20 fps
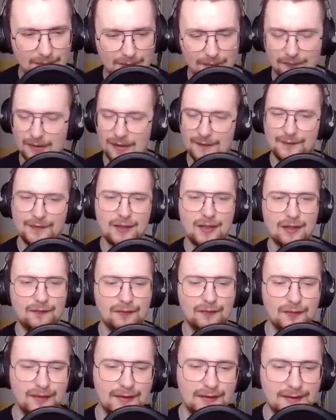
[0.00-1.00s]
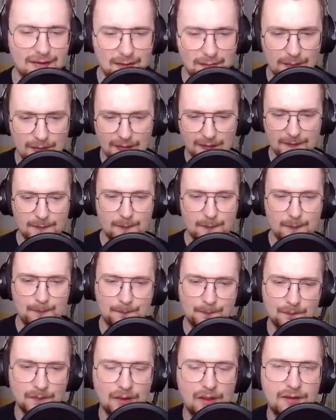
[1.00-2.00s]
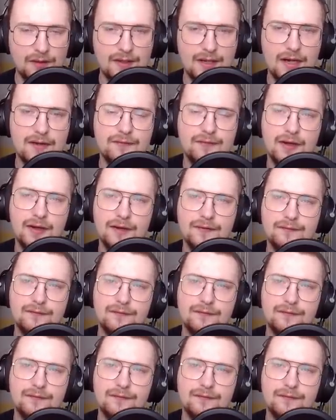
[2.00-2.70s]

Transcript: I have to go through these in a minute. Okay, I'm. I'm,